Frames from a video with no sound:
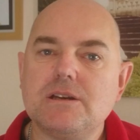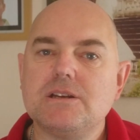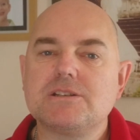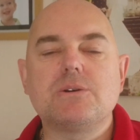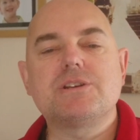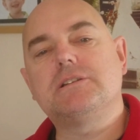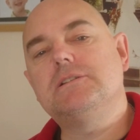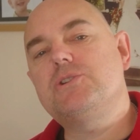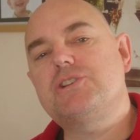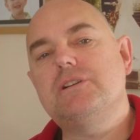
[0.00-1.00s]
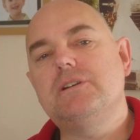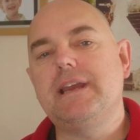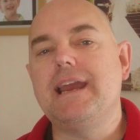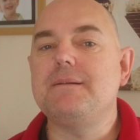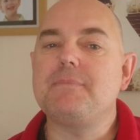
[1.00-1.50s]
So the solution,
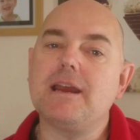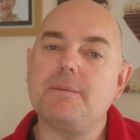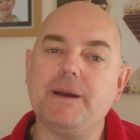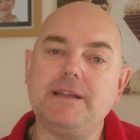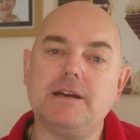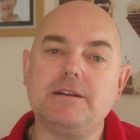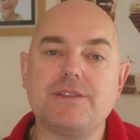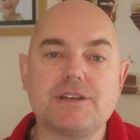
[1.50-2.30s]
in my opinion,